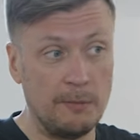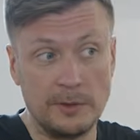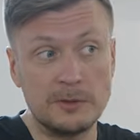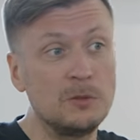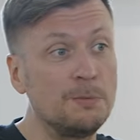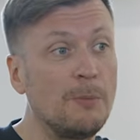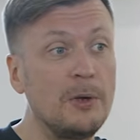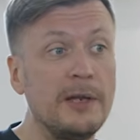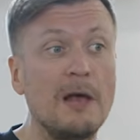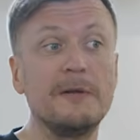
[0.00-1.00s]
wanted to
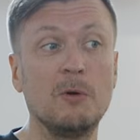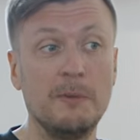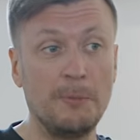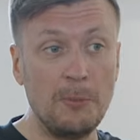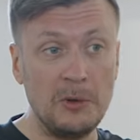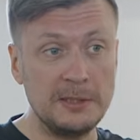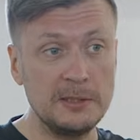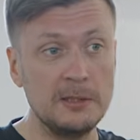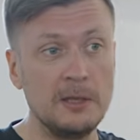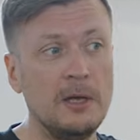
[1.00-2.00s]
populate have now been
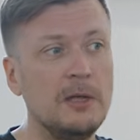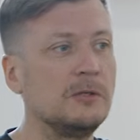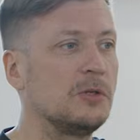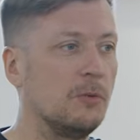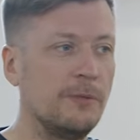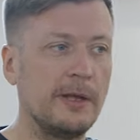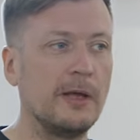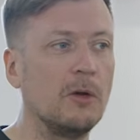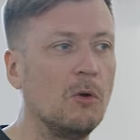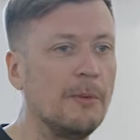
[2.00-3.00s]
populated, so they
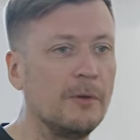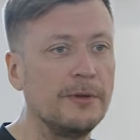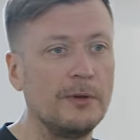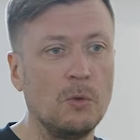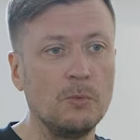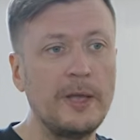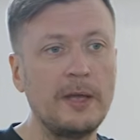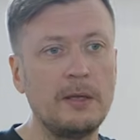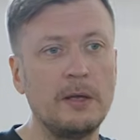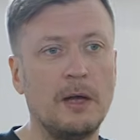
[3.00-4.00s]
can go about their own
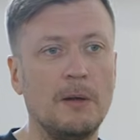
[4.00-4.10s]
way.